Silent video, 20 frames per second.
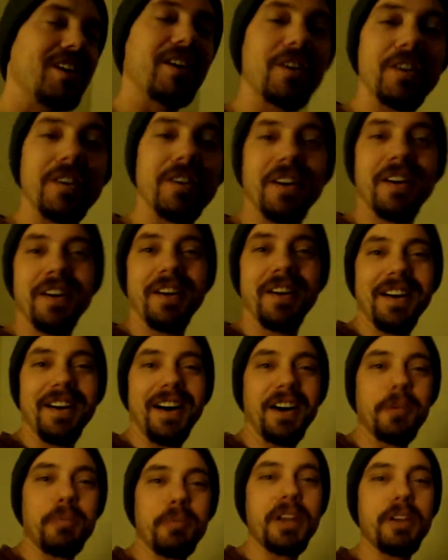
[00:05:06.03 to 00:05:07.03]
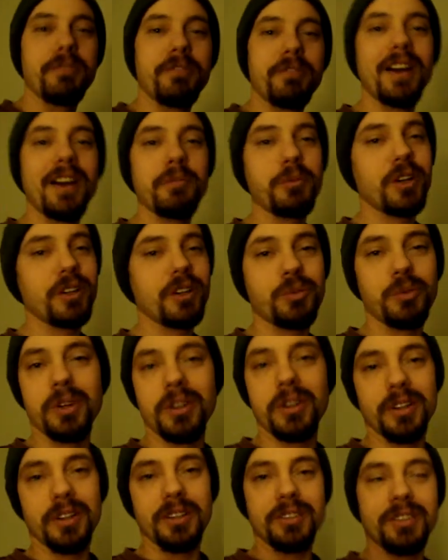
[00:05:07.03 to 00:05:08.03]
I'm gonna pay $5,
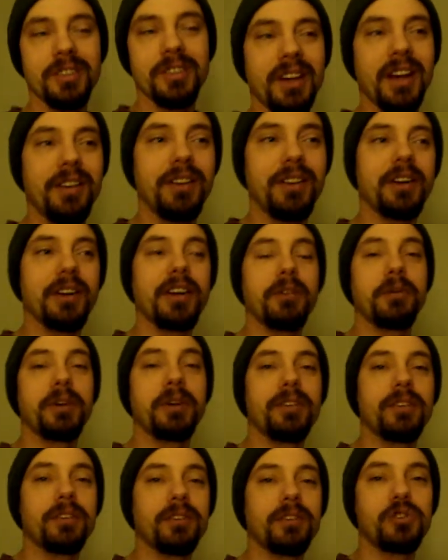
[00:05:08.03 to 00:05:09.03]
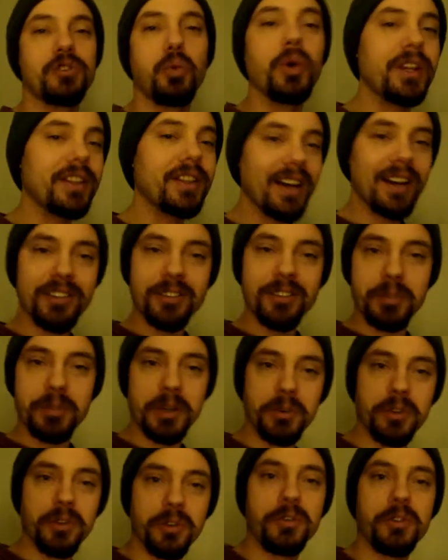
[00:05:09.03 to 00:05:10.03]
whatever it is, and they can give me 20,000
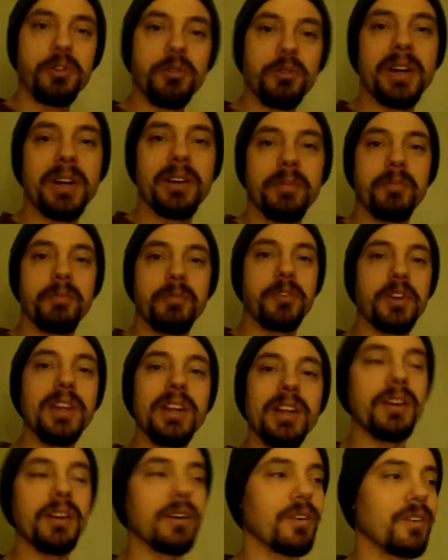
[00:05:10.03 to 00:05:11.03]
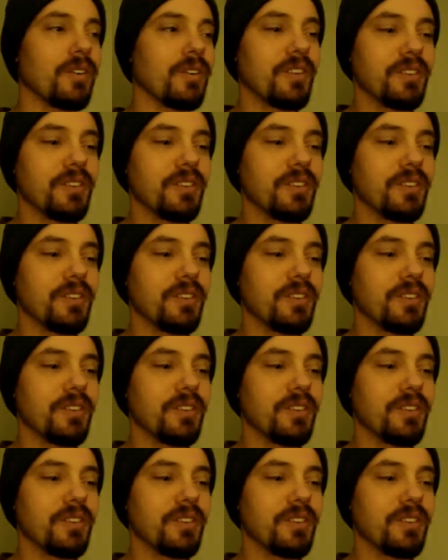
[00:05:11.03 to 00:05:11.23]
people to view my video.